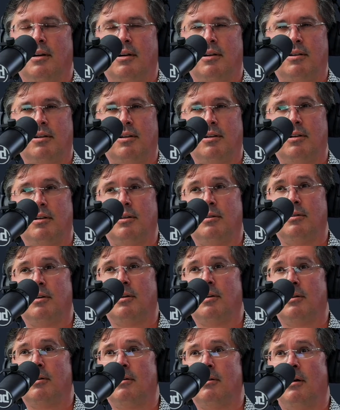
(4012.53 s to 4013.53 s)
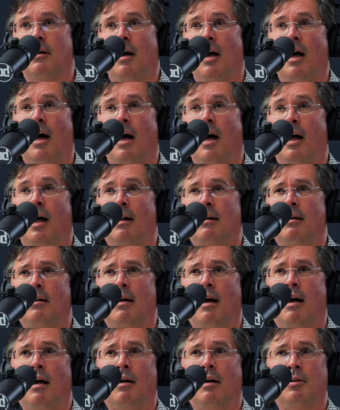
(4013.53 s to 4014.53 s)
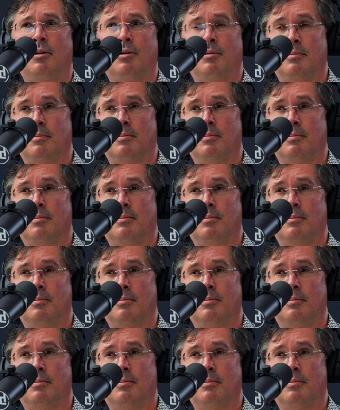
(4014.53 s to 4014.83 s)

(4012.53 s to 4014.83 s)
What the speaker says: in a lullaby.